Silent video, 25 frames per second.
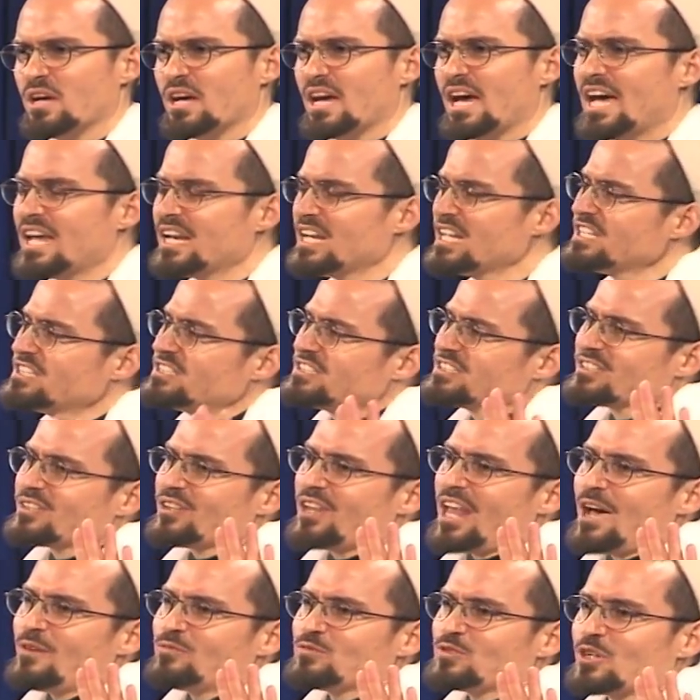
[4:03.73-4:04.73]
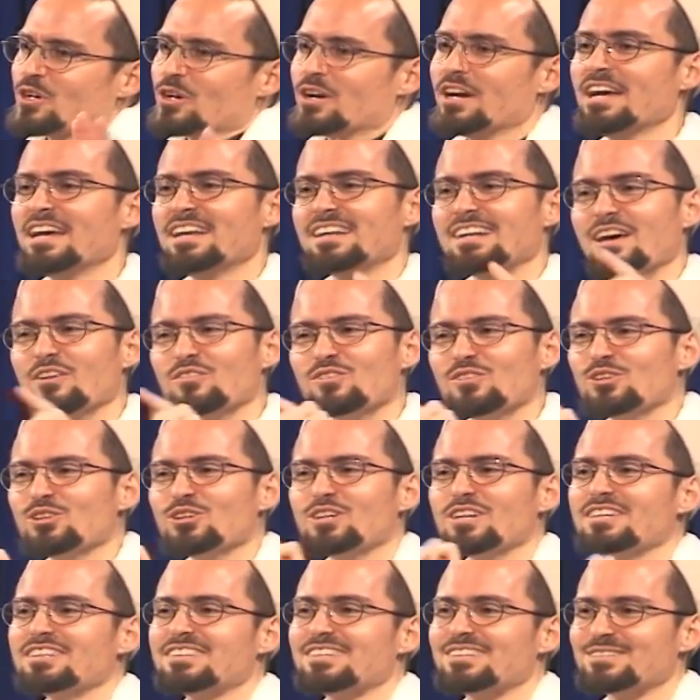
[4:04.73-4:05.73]
And he just left her. Now
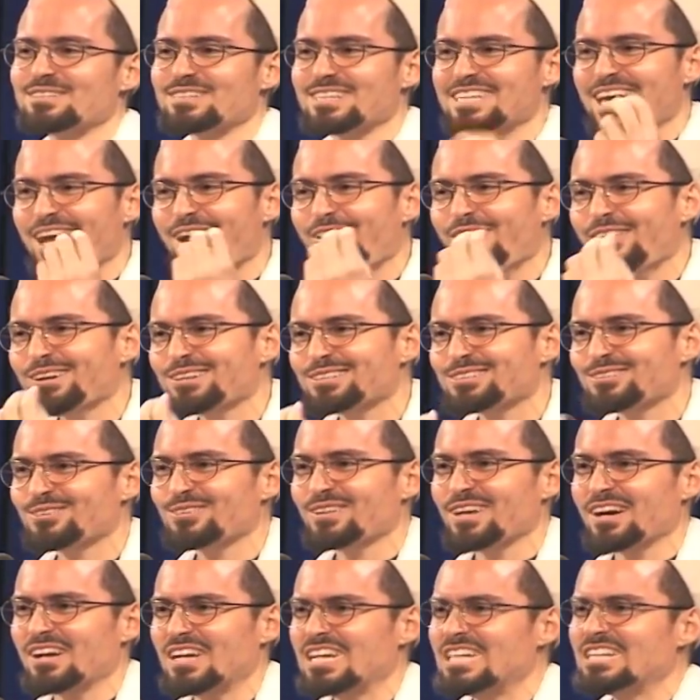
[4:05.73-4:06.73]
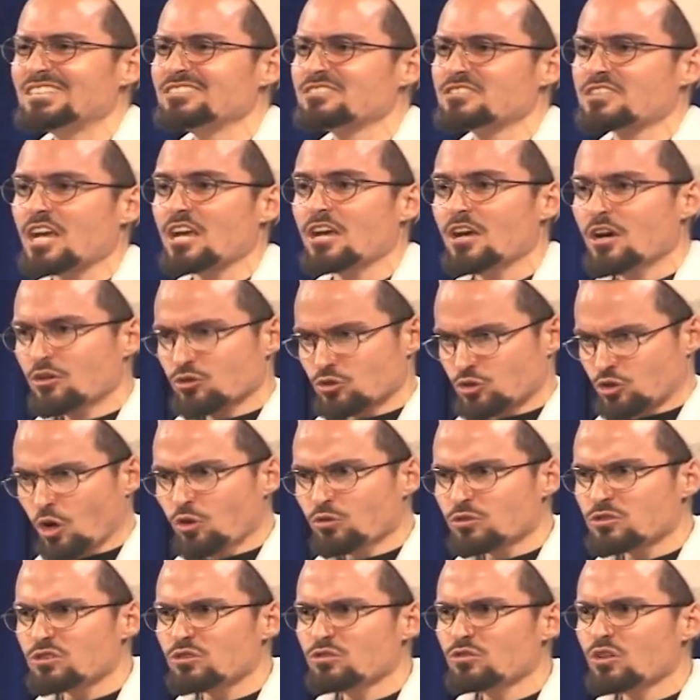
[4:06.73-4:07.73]
look at the character there. He didn't say,
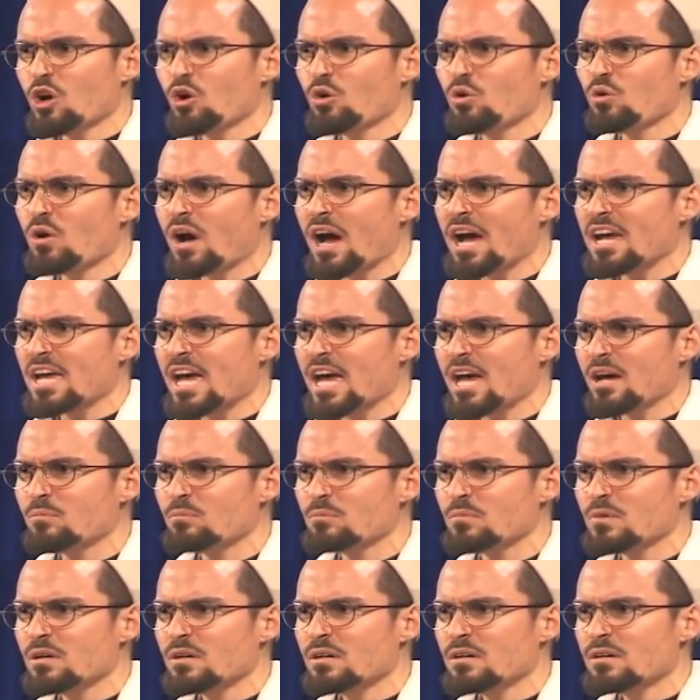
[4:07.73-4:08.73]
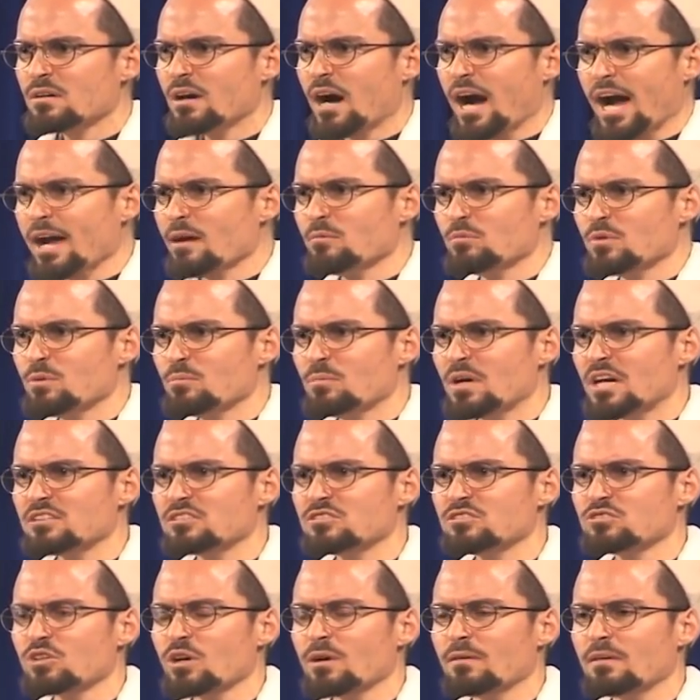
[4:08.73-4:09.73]
Don't you know who I am? I'm the
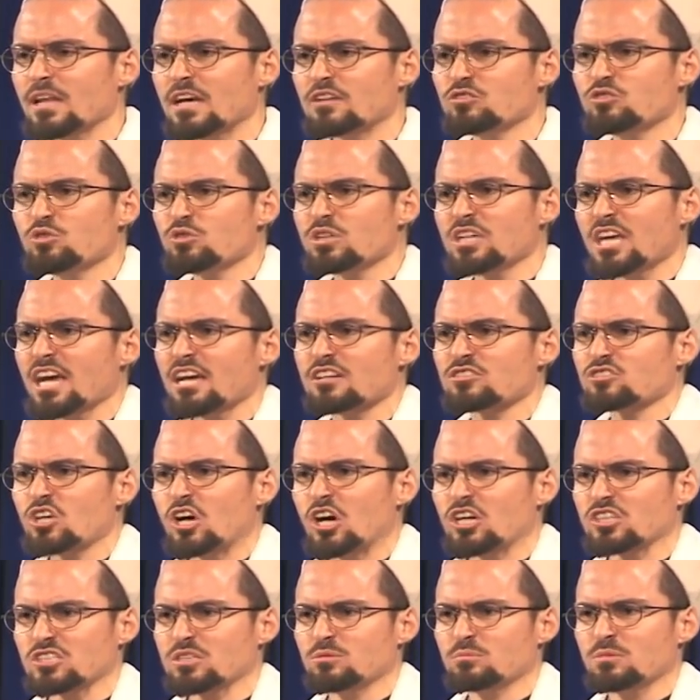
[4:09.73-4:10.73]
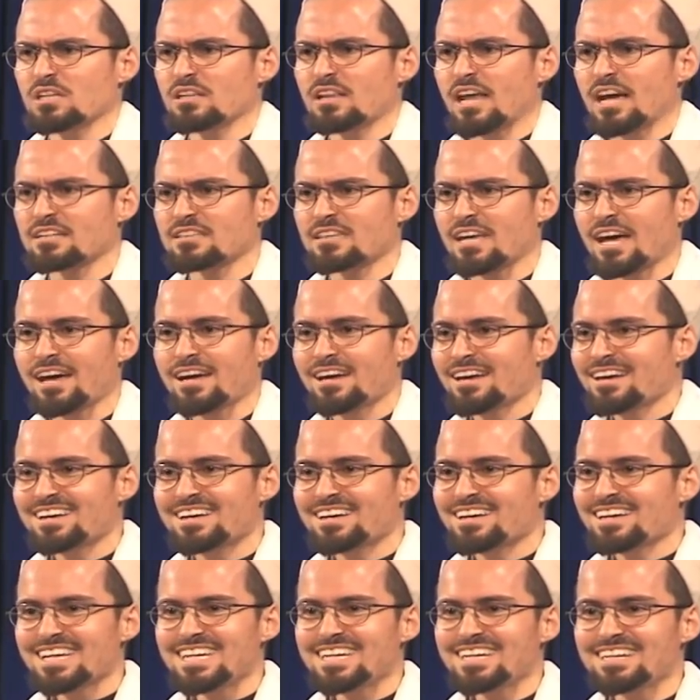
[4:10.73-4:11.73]
messenger of Allah. You can't talk to me like that.
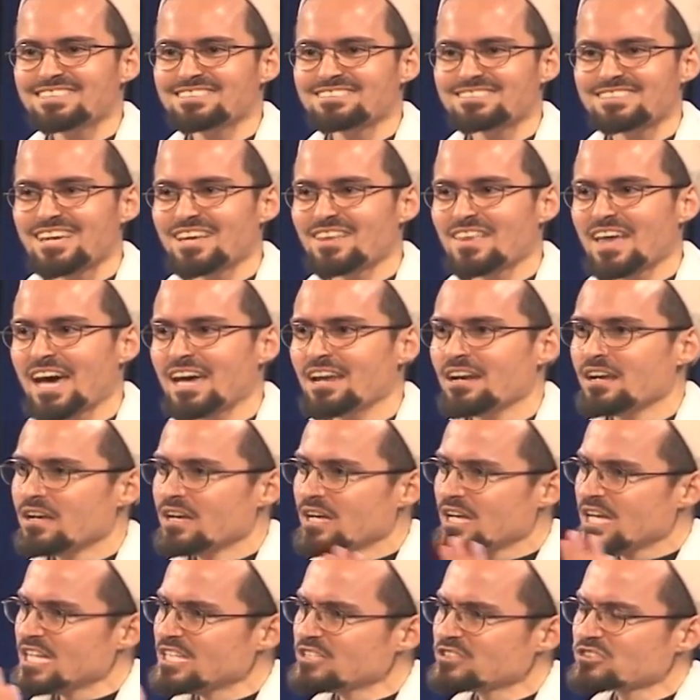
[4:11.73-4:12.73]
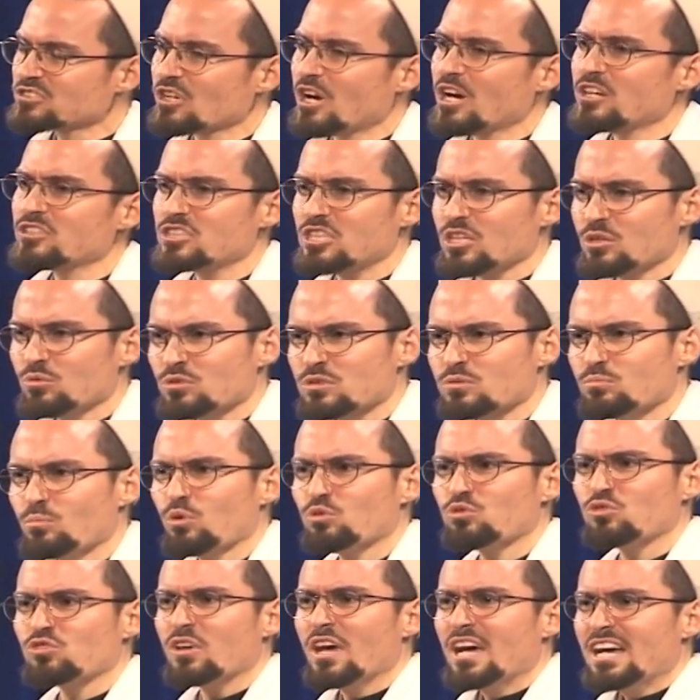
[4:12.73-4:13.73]
He didn't say that. He saw she was
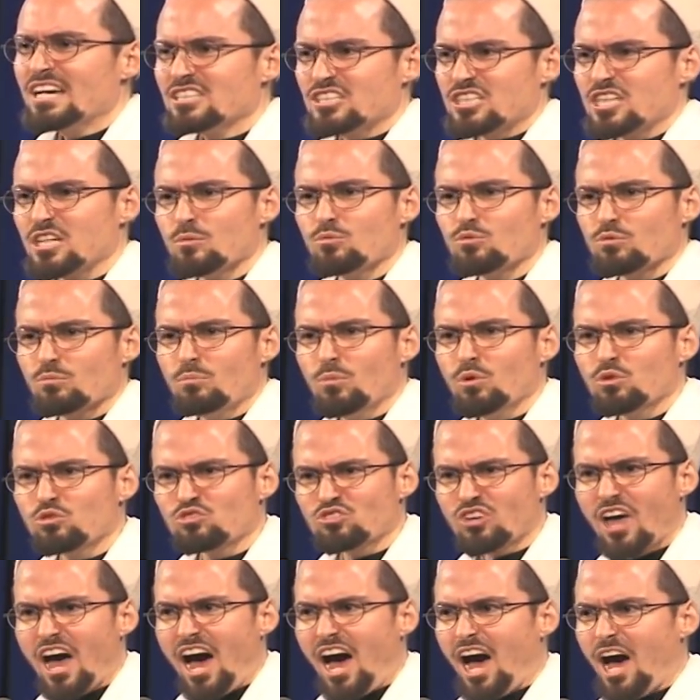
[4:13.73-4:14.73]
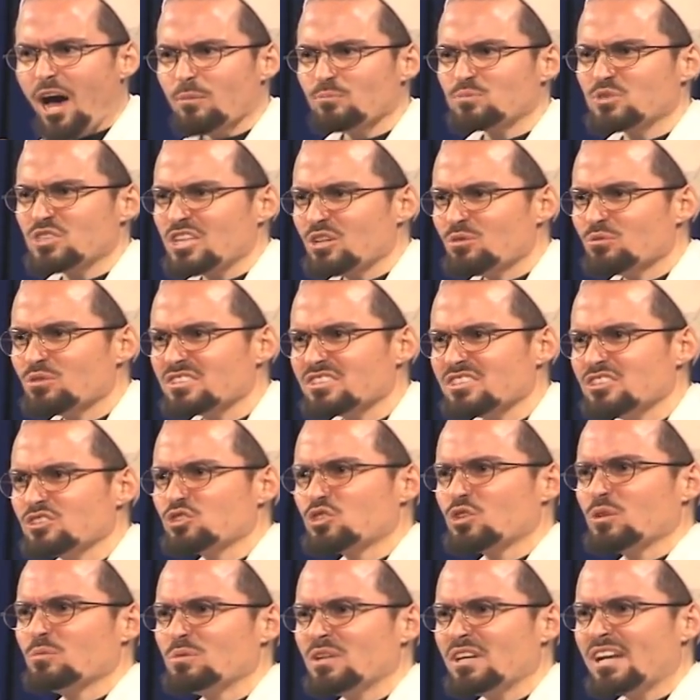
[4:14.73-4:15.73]
mus- she musab. She was in
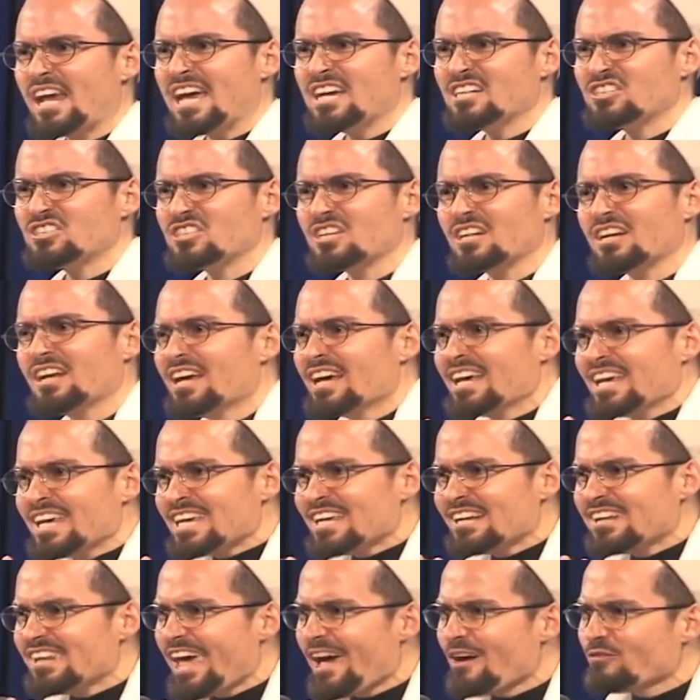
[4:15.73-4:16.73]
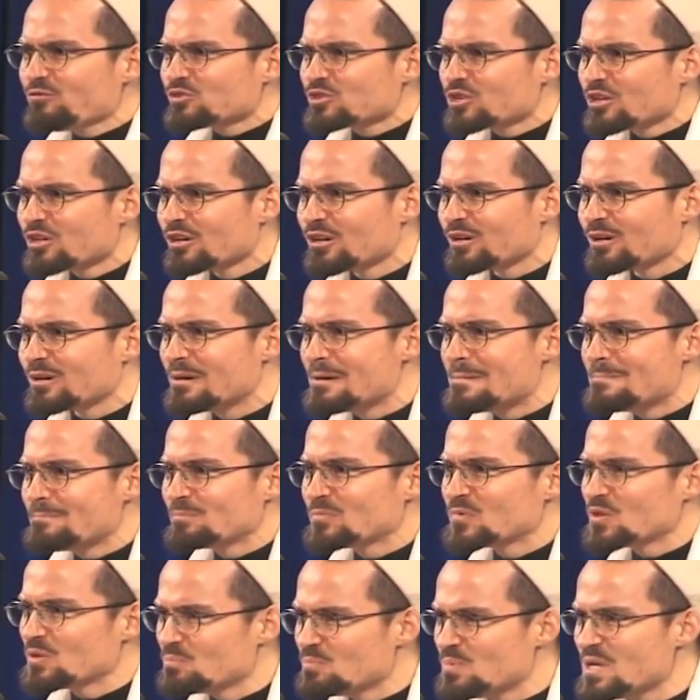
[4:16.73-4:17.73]
tribulation. He left her
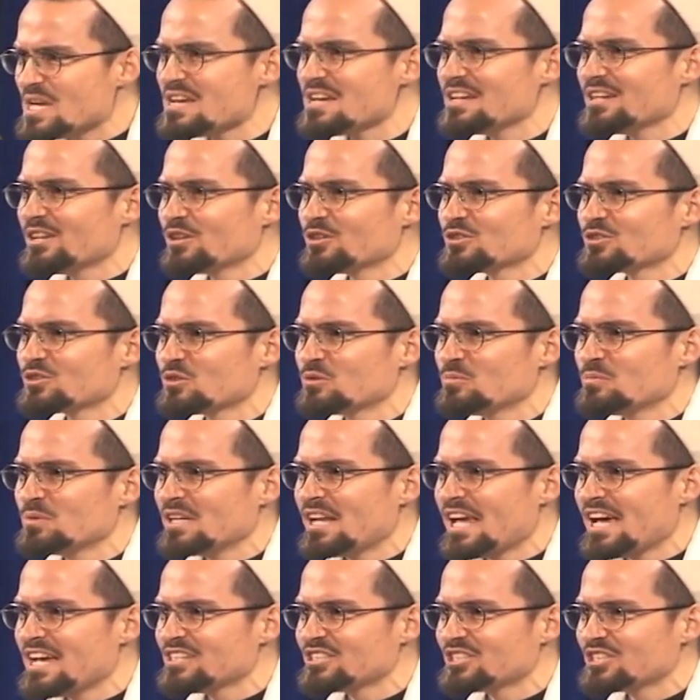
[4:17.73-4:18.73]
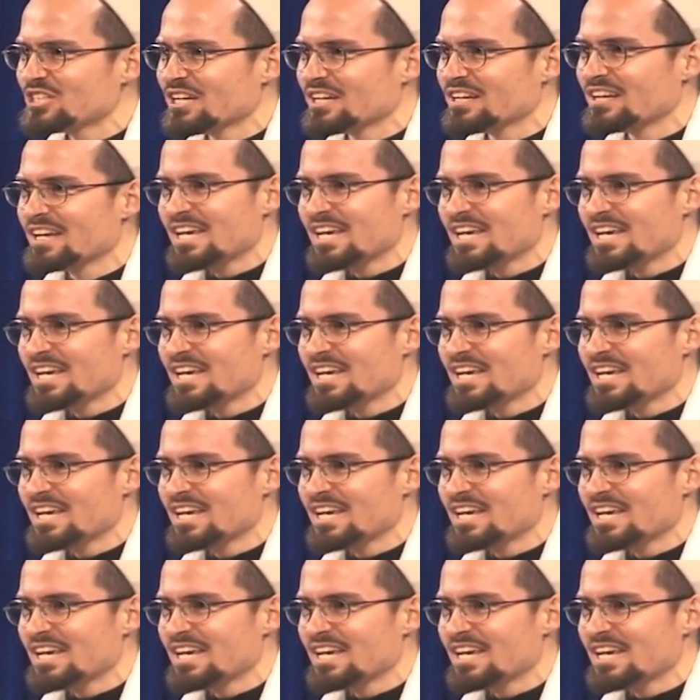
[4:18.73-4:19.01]
to be in her tribulation.